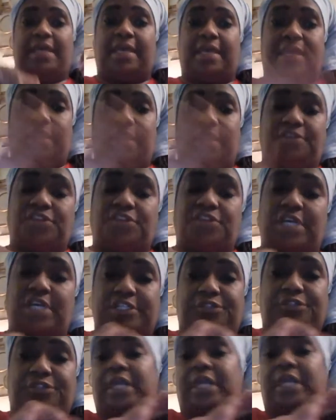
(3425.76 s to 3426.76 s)
and it's
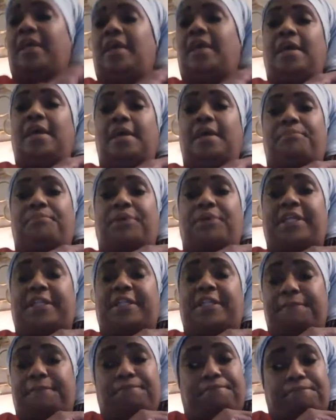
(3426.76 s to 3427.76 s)
country. But
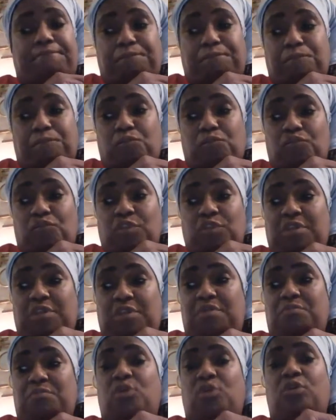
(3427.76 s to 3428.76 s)
the
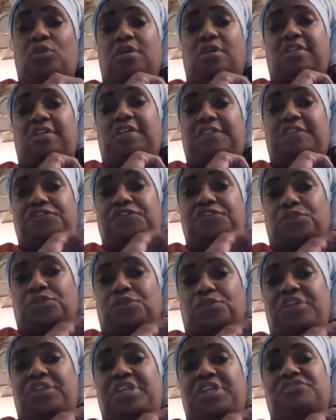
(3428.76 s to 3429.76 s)
moral of the
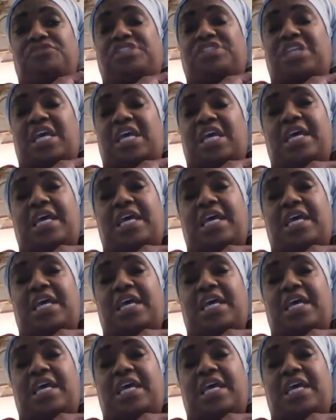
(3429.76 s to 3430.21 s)
story is that